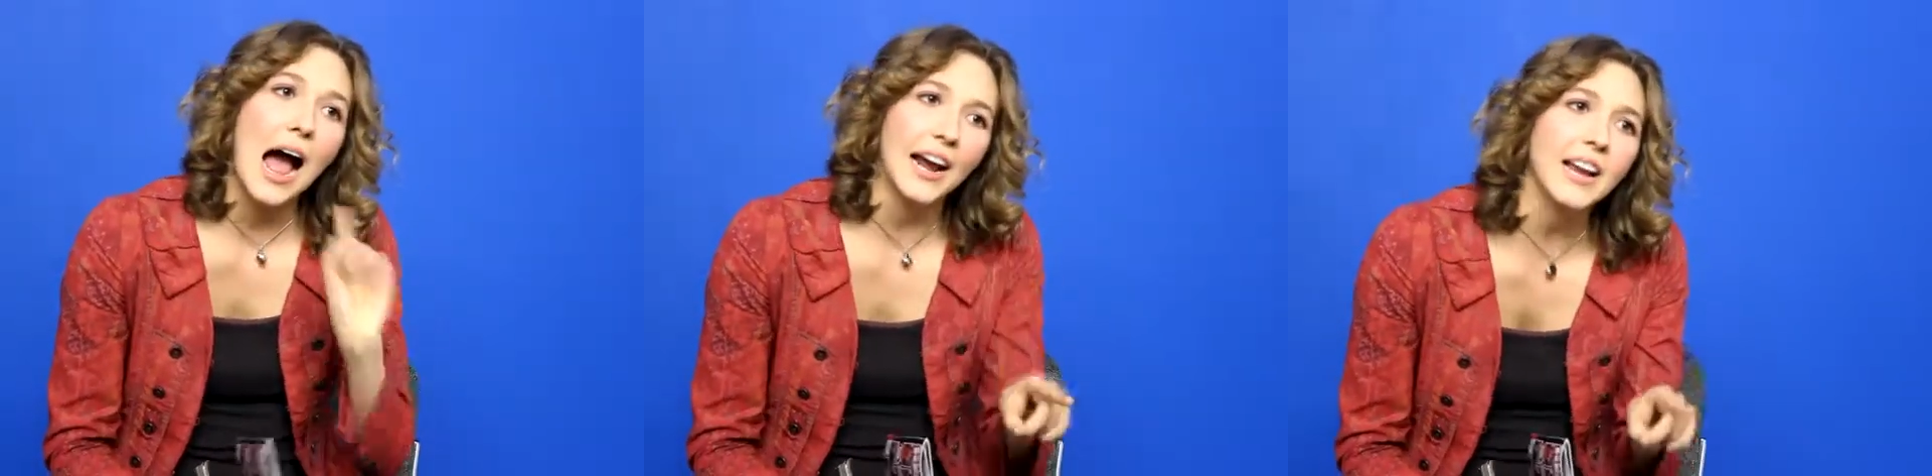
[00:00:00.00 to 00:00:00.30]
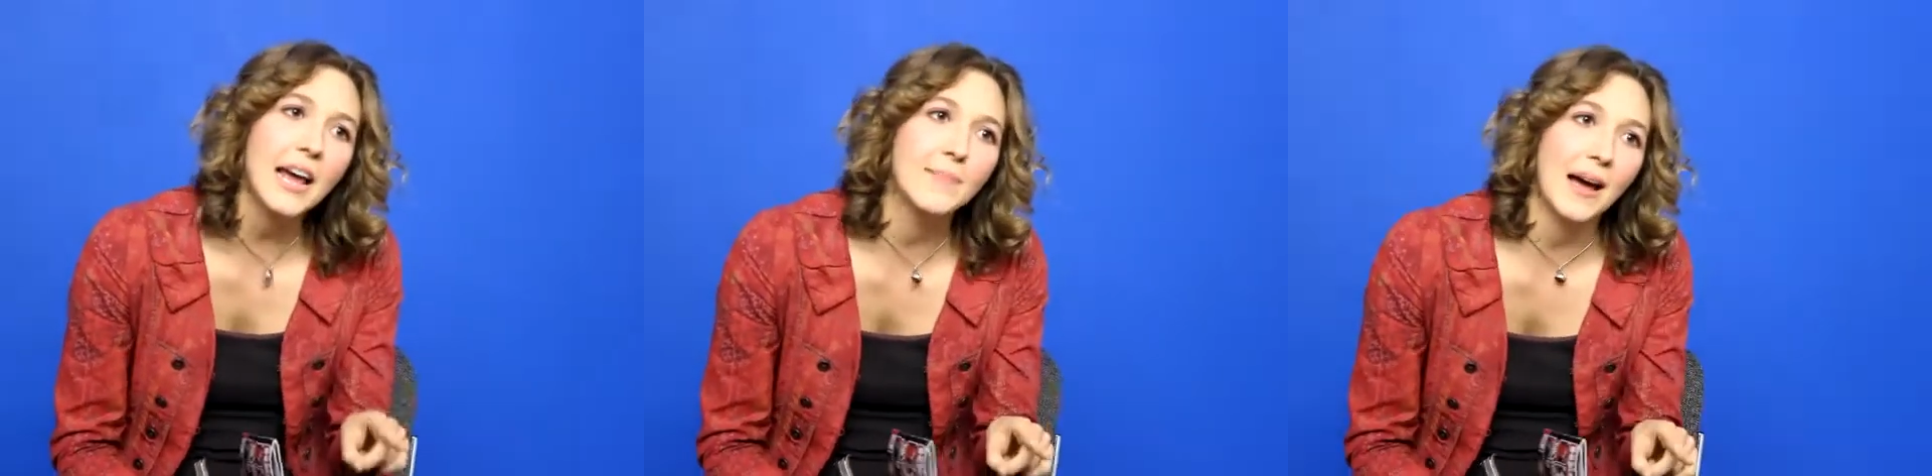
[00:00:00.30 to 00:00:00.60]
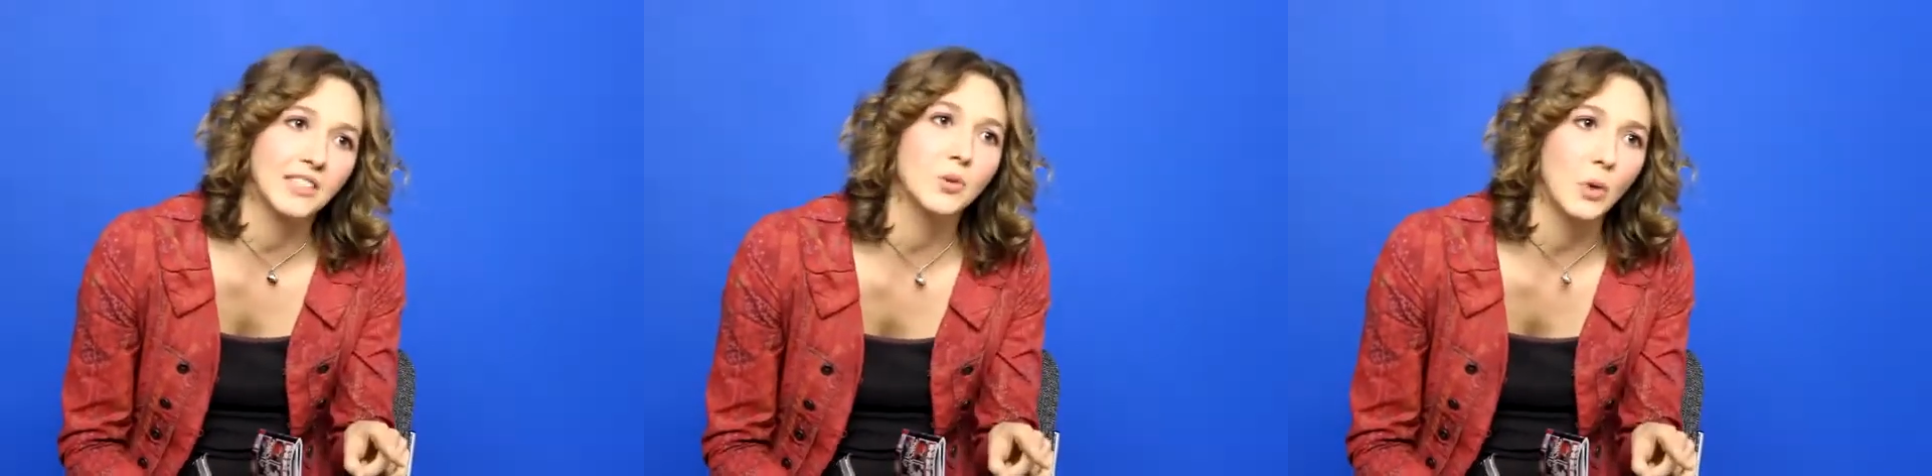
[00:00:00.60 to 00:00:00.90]
I gotta head
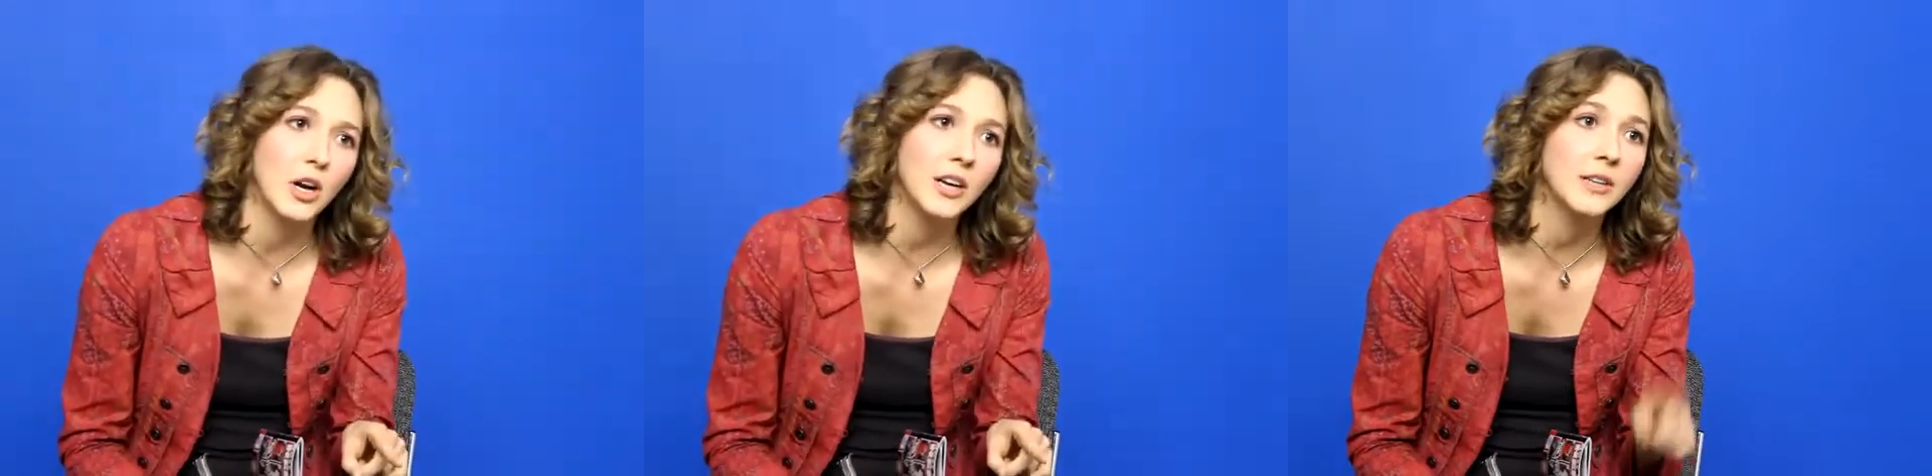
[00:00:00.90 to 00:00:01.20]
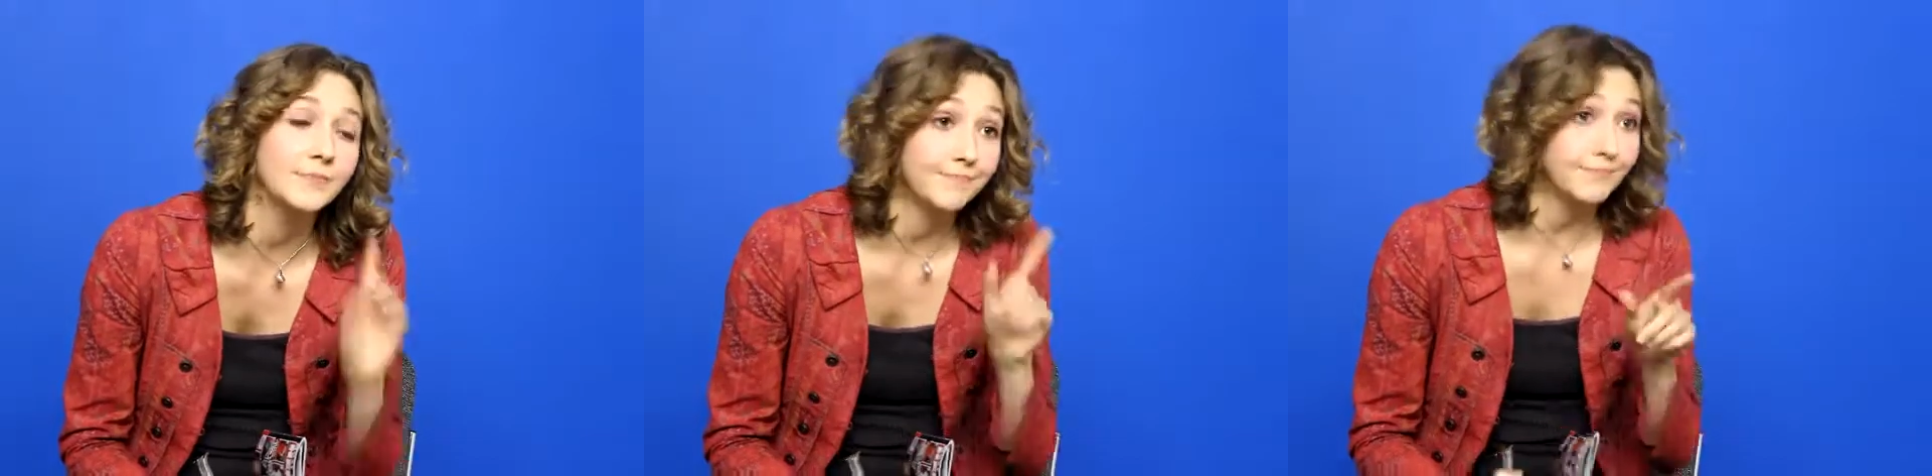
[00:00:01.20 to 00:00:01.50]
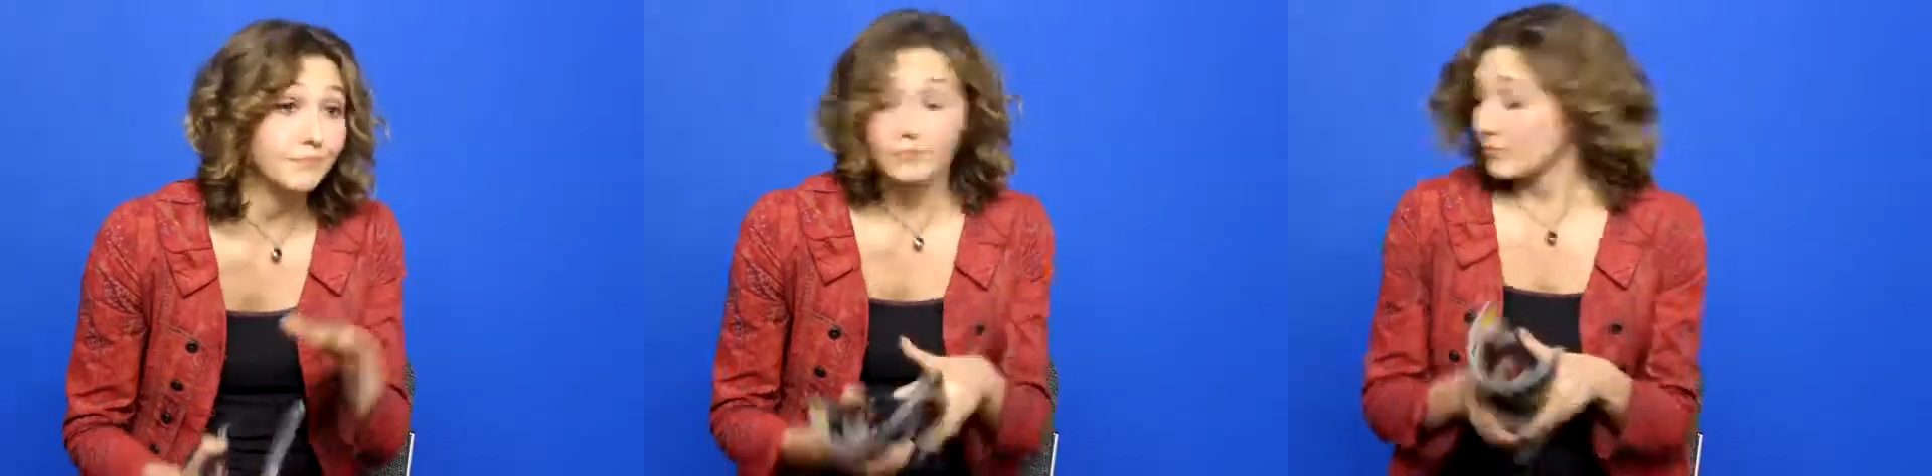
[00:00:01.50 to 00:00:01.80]
back to work.
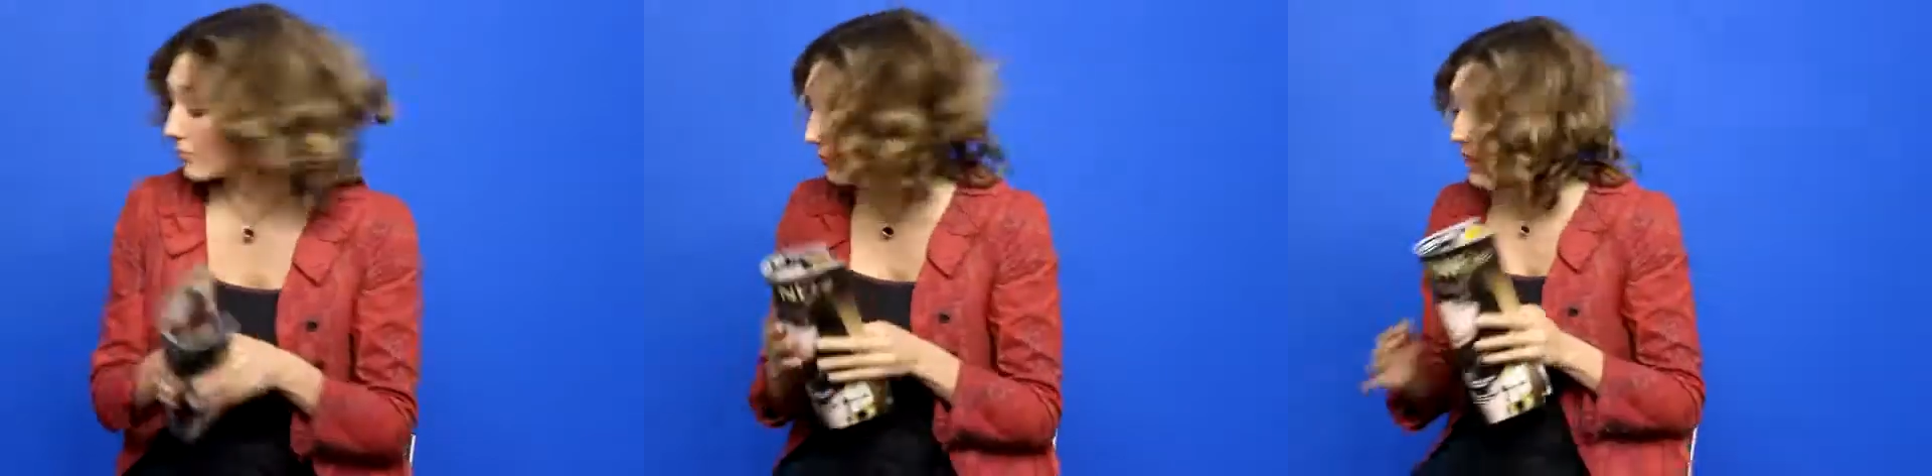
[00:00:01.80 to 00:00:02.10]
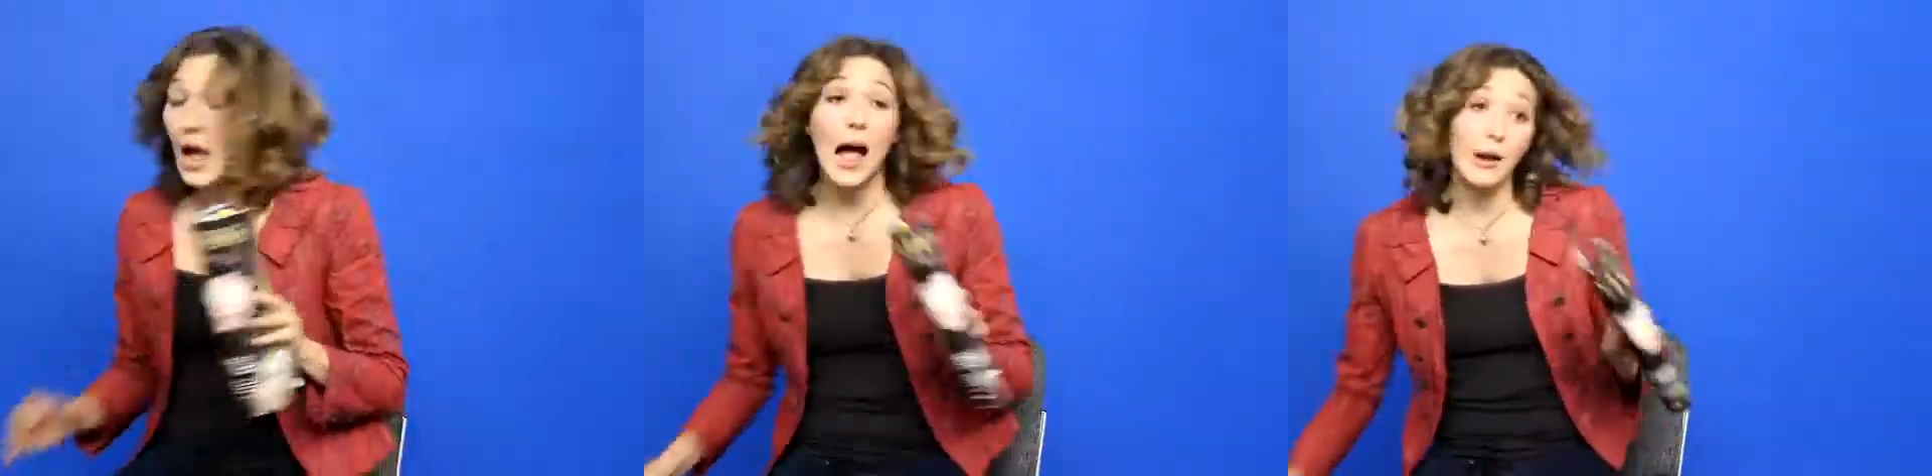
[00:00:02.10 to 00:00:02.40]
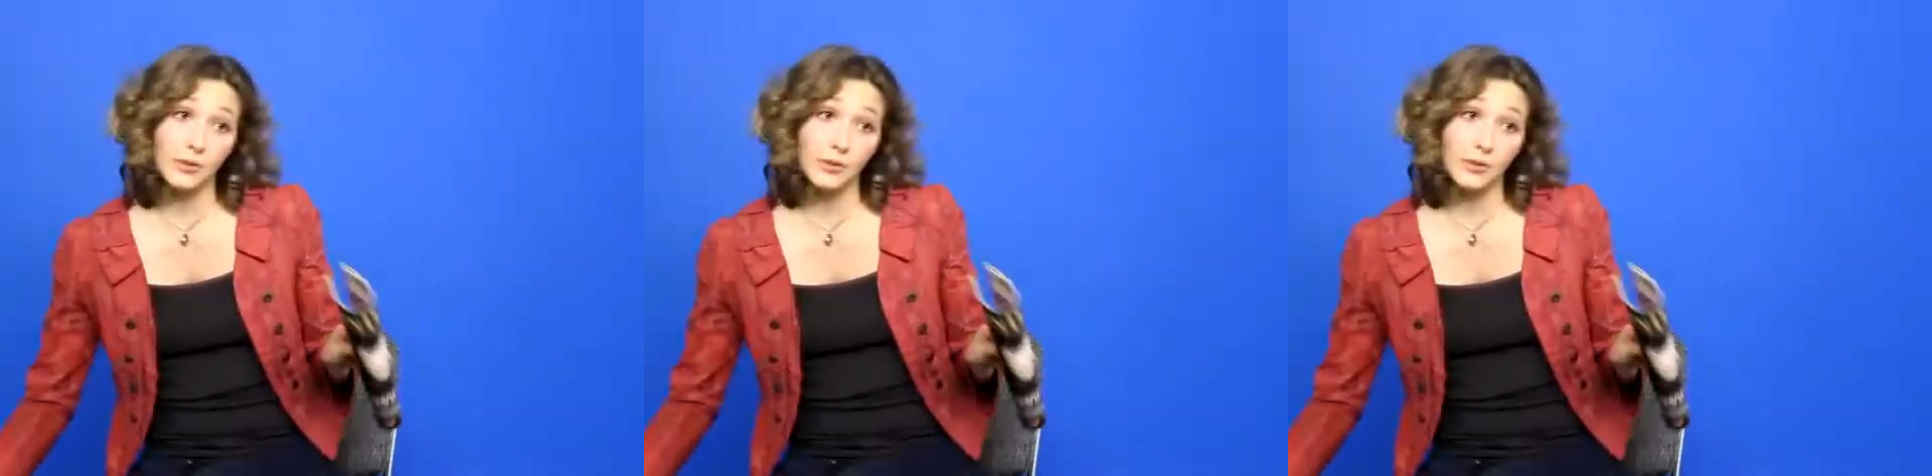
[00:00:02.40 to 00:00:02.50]
I